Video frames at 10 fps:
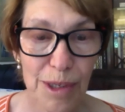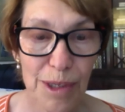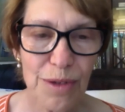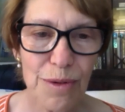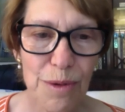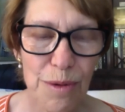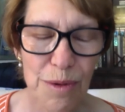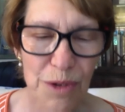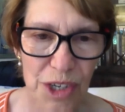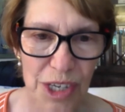to
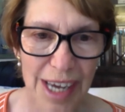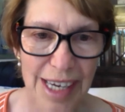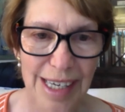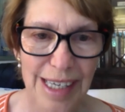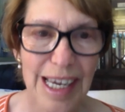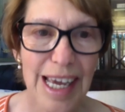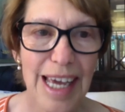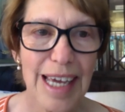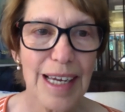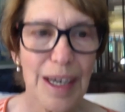cite
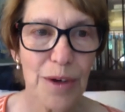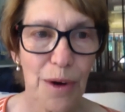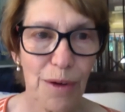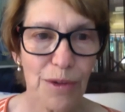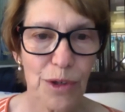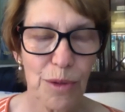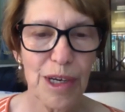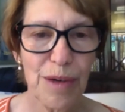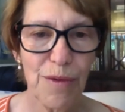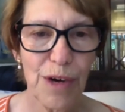an offshore
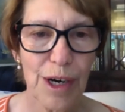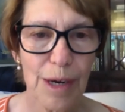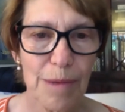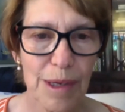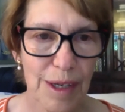wind farm,